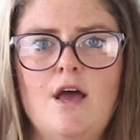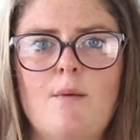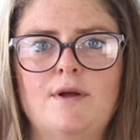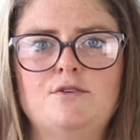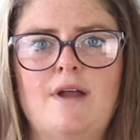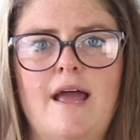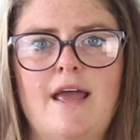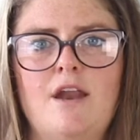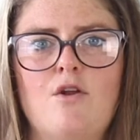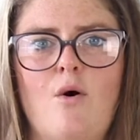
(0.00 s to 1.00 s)
but do not
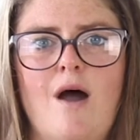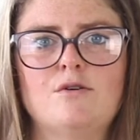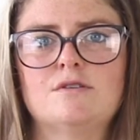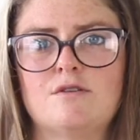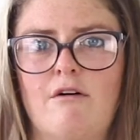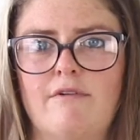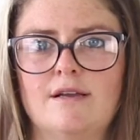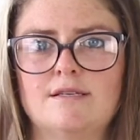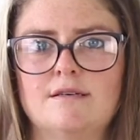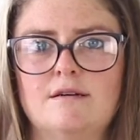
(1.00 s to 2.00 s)
yet know how to solve
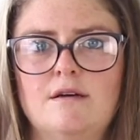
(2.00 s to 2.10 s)
it.